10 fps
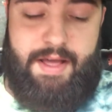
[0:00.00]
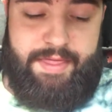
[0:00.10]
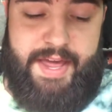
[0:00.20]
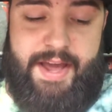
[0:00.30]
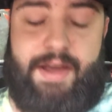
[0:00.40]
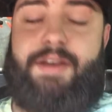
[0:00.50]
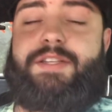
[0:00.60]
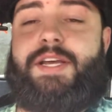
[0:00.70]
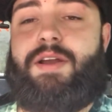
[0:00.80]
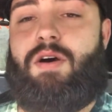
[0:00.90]
They
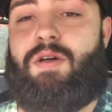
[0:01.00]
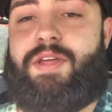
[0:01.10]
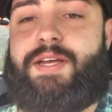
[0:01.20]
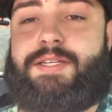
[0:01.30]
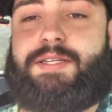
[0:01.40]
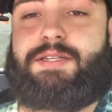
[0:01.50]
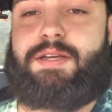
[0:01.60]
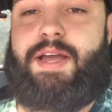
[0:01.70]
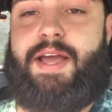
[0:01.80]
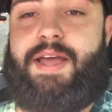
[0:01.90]
did all this
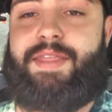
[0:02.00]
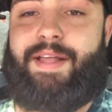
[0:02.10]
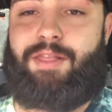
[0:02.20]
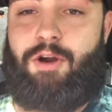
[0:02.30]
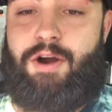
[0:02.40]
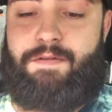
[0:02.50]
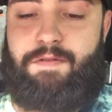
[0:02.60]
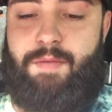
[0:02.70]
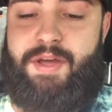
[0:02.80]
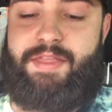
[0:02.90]
and they learned
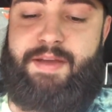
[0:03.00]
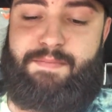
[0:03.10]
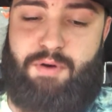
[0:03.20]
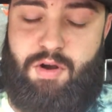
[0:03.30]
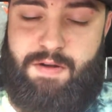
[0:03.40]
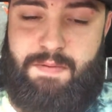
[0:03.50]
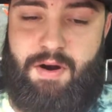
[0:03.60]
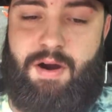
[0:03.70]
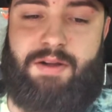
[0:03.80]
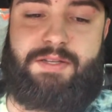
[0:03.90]
from it. They broke
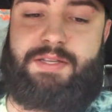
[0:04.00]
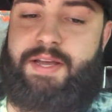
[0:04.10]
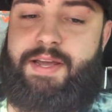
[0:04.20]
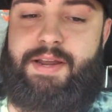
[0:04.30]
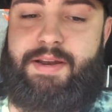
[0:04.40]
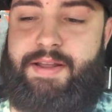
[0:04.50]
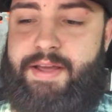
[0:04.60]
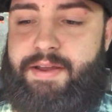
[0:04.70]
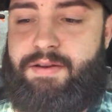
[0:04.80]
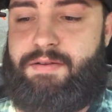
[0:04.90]
parts.
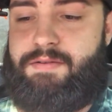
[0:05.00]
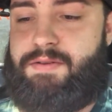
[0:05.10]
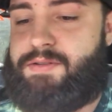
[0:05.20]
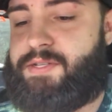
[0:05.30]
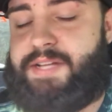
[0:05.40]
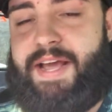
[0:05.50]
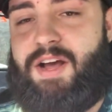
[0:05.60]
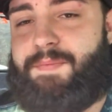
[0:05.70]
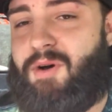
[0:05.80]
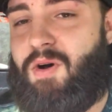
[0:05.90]
They stayed
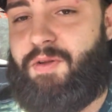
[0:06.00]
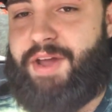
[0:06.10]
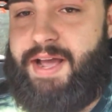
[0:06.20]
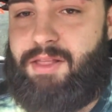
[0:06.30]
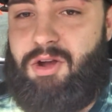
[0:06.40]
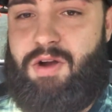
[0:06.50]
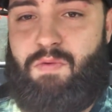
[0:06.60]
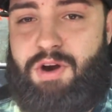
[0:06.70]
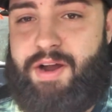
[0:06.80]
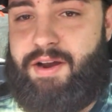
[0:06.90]
up all night long
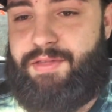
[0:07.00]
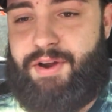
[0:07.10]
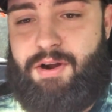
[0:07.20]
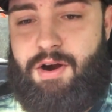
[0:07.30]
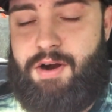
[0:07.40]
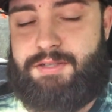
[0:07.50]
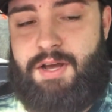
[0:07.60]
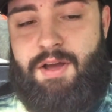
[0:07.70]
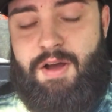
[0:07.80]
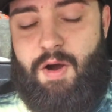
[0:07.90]
working on their cars,
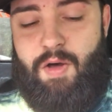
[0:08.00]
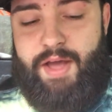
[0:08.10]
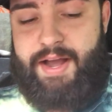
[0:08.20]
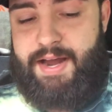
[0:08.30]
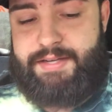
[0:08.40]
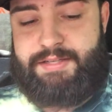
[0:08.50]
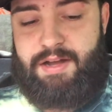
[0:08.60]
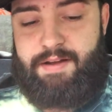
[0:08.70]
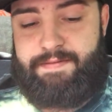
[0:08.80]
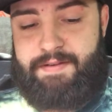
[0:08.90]
all that kind of
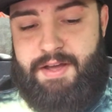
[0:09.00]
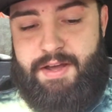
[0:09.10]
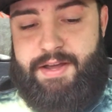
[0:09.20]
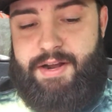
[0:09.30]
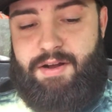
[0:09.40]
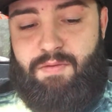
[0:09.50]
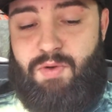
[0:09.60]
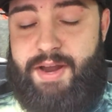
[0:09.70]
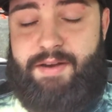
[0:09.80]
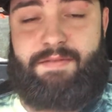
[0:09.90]
stuff. You know,
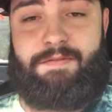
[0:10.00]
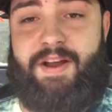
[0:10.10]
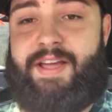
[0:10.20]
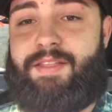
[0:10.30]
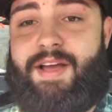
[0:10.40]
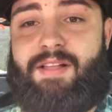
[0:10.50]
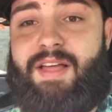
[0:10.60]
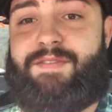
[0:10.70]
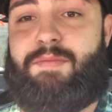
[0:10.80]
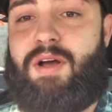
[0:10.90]
went freaking like
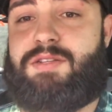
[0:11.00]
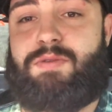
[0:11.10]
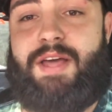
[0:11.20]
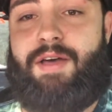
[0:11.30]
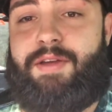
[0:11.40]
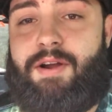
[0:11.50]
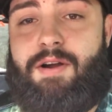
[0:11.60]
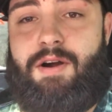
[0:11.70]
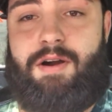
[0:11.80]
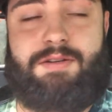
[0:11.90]
11 months without their
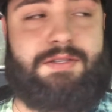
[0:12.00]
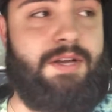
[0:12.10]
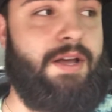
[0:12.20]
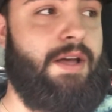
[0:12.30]
cars.